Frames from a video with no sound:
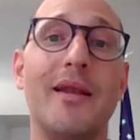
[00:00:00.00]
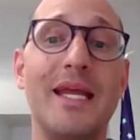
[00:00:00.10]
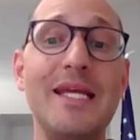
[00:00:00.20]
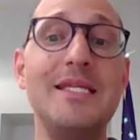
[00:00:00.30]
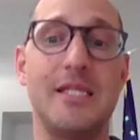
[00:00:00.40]
on
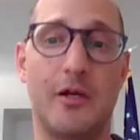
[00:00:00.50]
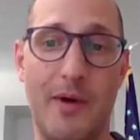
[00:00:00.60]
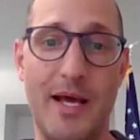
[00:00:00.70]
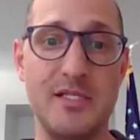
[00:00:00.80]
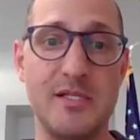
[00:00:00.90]

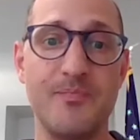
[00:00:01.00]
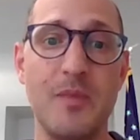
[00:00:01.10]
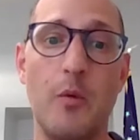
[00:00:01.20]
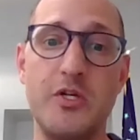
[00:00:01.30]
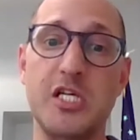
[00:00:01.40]
e-cigarettes,
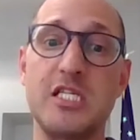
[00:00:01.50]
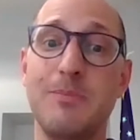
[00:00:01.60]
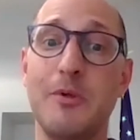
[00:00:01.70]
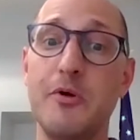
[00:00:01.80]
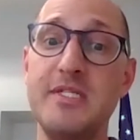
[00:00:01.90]
which
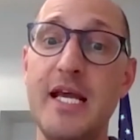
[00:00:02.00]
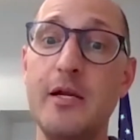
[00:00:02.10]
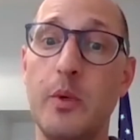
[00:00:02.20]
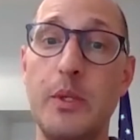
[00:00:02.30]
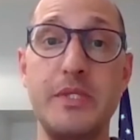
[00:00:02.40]
explored
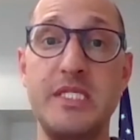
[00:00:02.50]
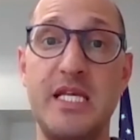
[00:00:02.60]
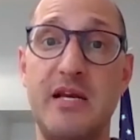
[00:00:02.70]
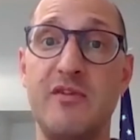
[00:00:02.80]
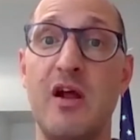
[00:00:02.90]
data we
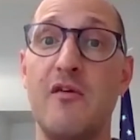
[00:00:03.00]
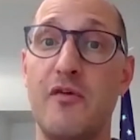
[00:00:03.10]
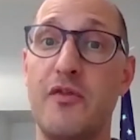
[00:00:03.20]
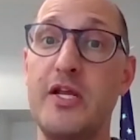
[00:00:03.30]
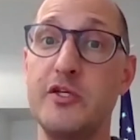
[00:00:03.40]
received
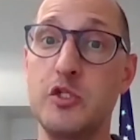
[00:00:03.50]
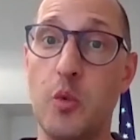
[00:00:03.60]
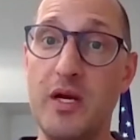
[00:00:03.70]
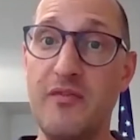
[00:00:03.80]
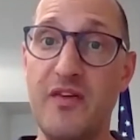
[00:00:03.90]
for the years
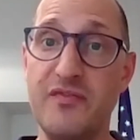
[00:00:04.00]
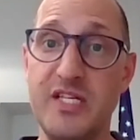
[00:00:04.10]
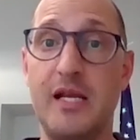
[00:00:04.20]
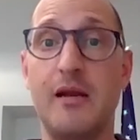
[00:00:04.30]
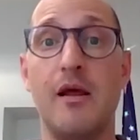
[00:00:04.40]

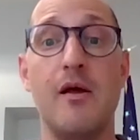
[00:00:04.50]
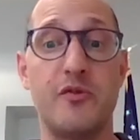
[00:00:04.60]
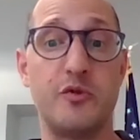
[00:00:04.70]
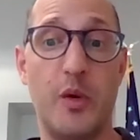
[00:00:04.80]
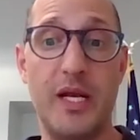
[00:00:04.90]
2015
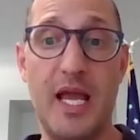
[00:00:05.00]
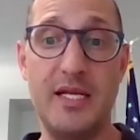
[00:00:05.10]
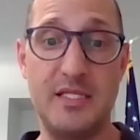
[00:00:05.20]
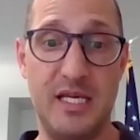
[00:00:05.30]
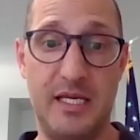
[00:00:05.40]
through
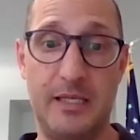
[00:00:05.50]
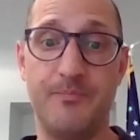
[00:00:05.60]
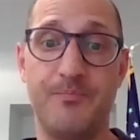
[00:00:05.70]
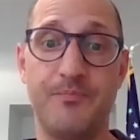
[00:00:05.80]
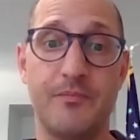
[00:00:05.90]
2018.
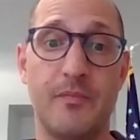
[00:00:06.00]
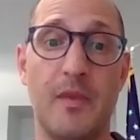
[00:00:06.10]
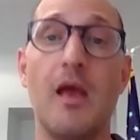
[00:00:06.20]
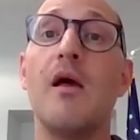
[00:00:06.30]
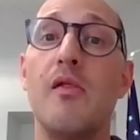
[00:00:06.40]

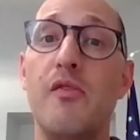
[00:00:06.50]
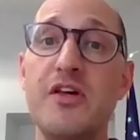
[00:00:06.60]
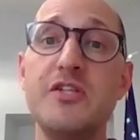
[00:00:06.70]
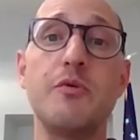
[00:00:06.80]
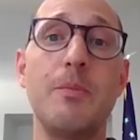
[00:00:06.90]

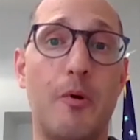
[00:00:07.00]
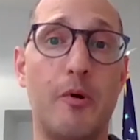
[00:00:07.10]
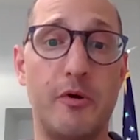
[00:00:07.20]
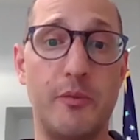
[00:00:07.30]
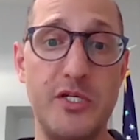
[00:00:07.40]
This
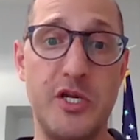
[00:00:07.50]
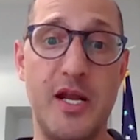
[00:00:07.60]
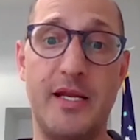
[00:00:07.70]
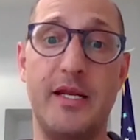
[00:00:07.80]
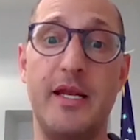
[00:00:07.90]
report
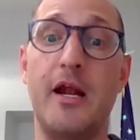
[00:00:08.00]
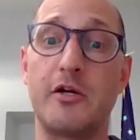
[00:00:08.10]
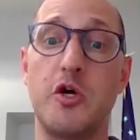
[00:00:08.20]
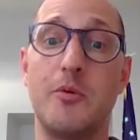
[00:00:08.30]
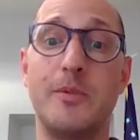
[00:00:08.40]
originated in
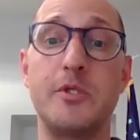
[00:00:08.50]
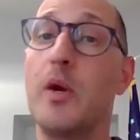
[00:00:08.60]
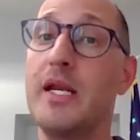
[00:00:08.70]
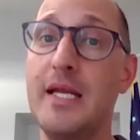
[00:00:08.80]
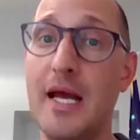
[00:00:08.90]
October
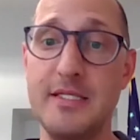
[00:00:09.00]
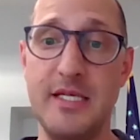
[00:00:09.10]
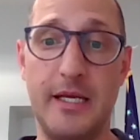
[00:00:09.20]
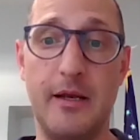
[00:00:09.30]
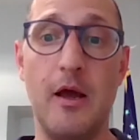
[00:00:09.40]

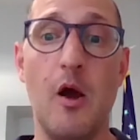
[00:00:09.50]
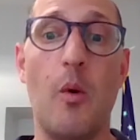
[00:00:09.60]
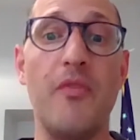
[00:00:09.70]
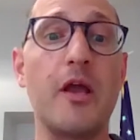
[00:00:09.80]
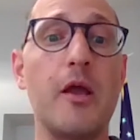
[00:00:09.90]
2019,
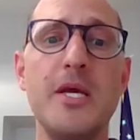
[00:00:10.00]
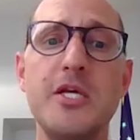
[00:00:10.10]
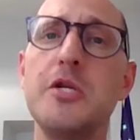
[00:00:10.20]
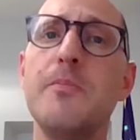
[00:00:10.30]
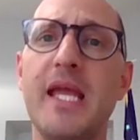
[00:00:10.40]
when the
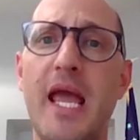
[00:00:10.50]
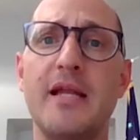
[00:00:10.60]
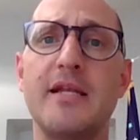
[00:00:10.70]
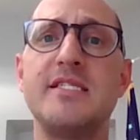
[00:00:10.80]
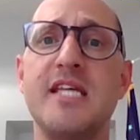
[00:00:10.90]
commission
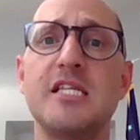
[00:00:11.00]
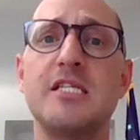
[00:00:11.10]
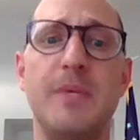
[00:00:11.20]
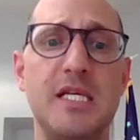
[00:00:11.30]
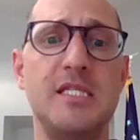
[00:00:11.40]
began a
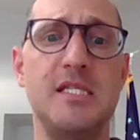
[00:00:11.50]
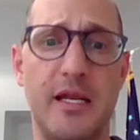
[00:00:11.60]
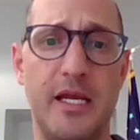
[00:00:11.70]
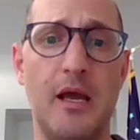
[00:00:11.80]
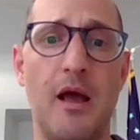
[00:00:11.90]
6B
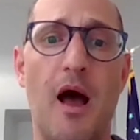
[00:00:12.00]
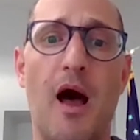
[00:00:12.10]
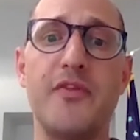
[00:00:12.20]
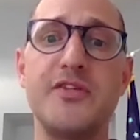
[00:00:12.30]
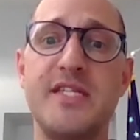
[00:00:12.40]
study
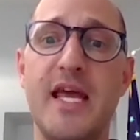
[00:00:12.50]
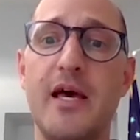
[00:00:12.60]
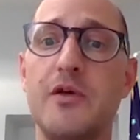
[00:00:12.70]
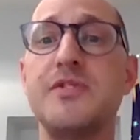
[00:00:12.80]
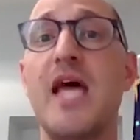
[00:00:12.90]
on the
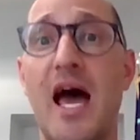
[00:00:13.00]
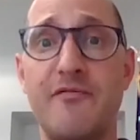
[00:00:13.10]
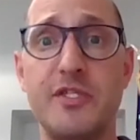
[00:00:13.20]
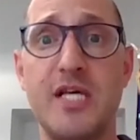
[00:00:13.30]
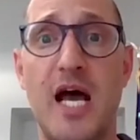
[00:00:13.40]
sales,
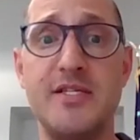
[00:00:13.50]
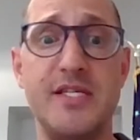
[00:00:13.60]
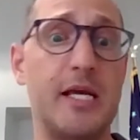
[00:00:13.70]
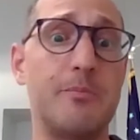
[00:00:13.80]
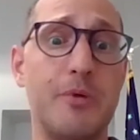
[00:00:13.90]

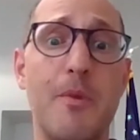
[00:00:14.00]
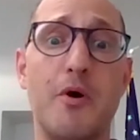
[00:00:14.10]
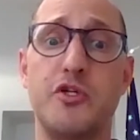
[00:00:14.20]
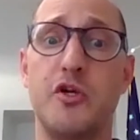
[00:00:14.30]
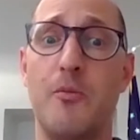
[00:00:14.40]
advertising, and
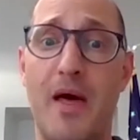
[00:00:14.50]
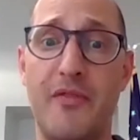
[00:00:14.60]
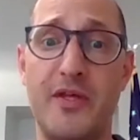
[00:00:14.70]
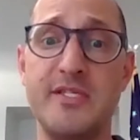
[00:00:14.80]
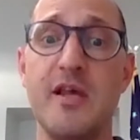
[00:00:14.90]
promotional
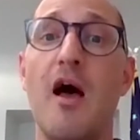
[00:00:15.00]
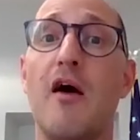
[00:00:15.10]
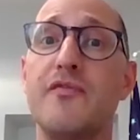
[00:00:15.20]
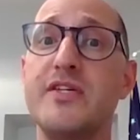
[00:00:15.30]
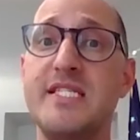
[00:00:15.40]
methods
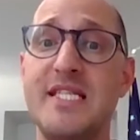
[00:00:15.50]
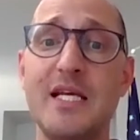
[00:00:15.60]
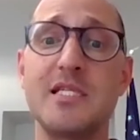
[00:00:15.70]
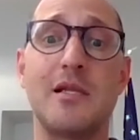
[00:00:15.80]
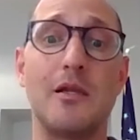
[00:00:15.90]
of the
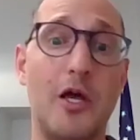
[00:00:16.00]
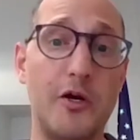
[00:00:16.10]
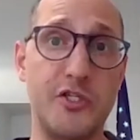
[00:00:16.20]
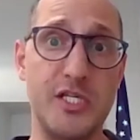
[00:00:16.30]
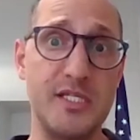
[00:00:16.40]
six
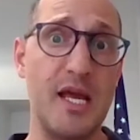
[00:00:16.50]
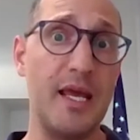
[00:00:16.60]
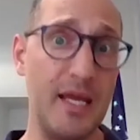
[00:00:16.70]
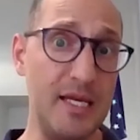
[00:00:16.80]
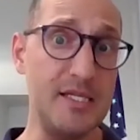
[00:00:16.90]
largest
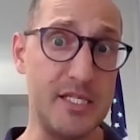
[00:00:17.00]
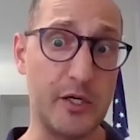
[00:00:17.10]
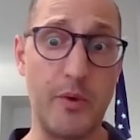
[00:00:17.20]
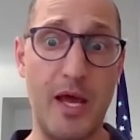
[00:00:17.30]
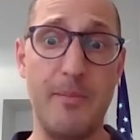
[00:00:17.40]

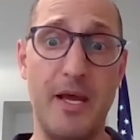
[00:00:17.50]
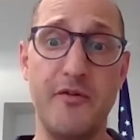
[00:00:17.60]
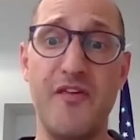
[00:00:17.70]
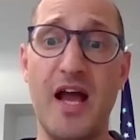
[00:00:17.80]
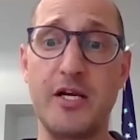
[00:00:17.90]
e-cigarette
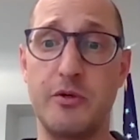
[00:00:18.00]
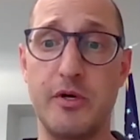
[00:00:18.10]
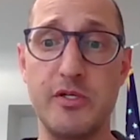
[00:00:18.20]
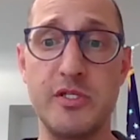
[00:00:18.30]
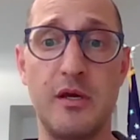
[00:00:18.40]

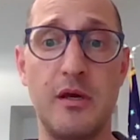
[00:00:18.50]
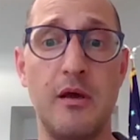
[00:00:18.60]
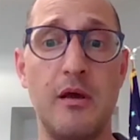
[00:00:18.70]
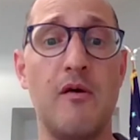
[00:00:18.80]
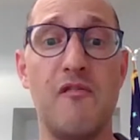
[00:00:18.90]
manufacturers:
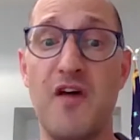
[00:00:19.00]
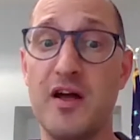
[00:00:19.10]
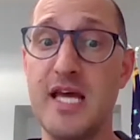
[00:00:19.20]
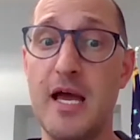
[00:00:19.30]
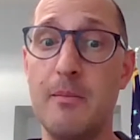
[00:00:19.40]

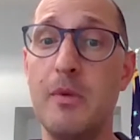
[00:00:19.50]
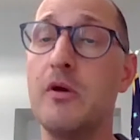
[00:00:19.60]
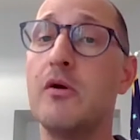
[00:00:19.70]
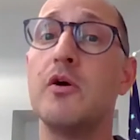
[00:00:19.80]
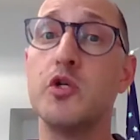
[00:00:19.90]

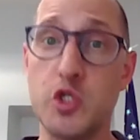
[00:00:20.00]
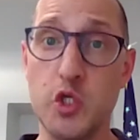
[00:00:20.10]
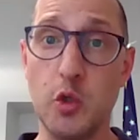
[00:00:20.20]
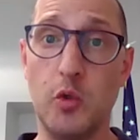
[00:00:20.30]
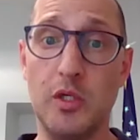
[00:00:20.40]
Fontam,
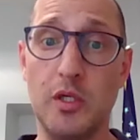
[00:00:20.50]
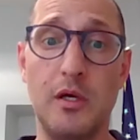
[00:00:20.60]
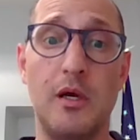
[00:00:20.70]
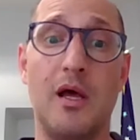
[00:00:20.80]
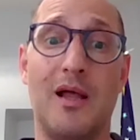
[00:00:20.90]
Juul,
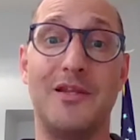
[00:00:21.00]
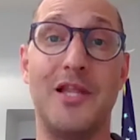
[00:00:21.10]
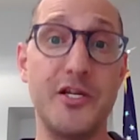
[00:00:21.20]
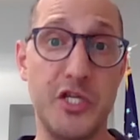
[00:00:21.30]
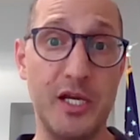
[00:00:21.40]

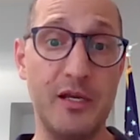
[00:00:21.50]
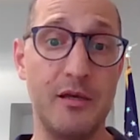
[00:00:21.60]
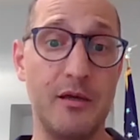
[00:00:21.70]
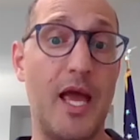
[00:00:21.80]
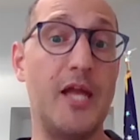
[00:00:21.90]
Logic,
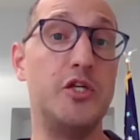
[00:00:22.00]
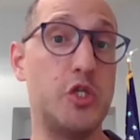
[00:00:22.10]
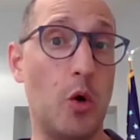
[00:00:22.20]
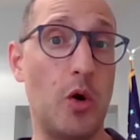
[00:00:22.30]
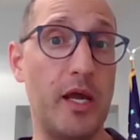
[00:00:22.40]
and
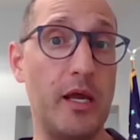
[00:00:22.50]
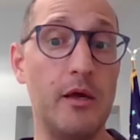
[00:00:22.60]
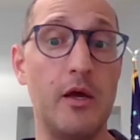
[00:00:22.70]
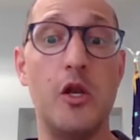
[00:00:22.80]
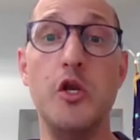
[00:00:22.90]
Joy,
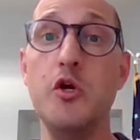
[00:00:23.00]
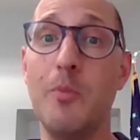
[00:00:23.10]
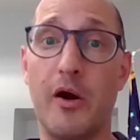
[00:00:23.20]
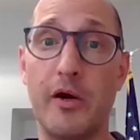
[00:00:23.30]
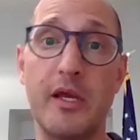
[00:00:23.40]

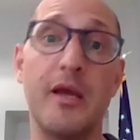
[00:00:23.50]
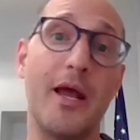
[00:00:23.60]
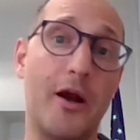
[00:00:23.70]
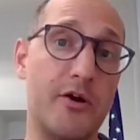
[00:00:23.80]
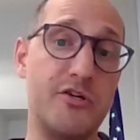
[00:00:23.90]
Newmark,
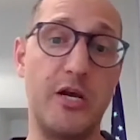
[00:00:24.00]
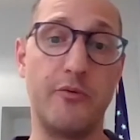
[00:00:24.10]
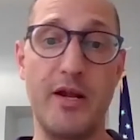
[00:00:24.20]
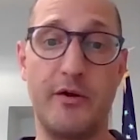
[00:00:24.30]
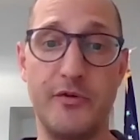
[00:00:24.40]
and
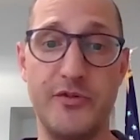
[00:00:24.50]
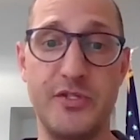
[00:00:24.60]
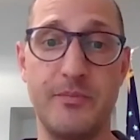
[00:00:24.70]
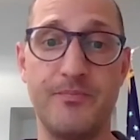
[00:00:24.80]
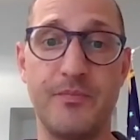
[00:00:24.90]
RJ Reynolds.